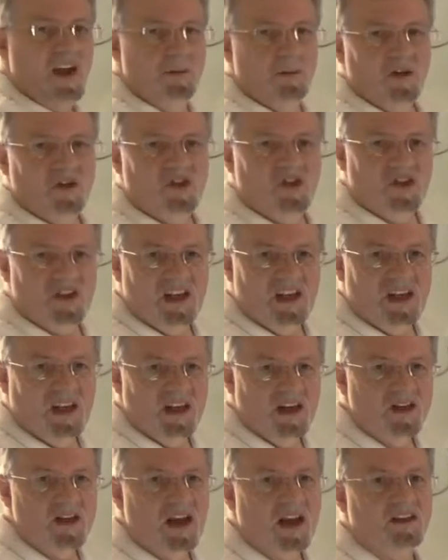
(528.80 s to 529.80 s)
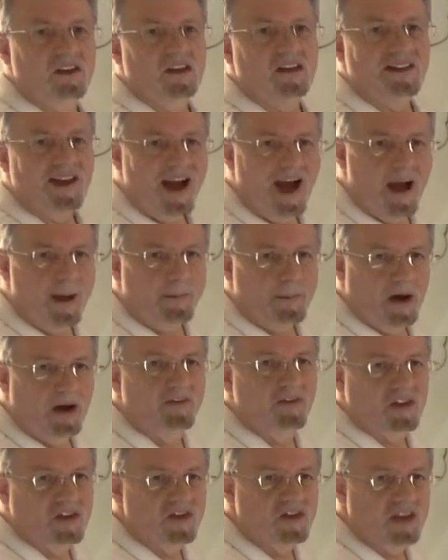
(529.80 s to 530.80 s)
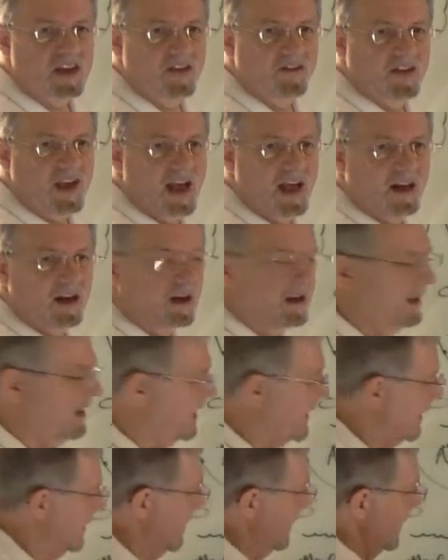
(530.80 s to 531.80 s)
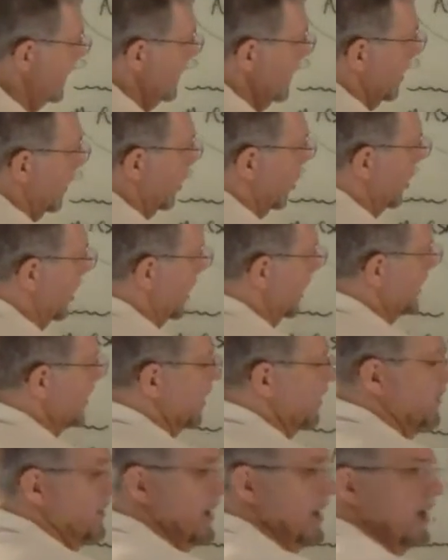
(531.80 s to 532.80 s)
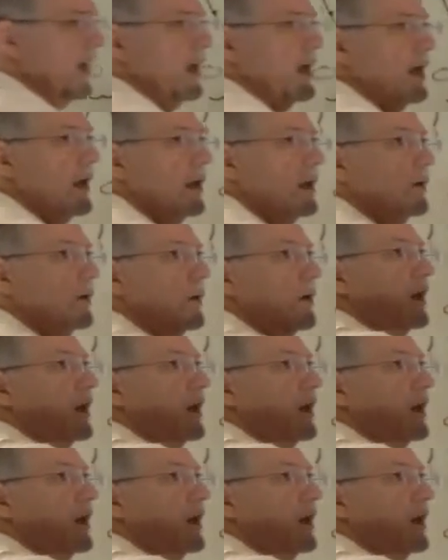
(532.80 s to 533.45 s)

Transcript: famous cities at the top of the Sea of Galilee. On the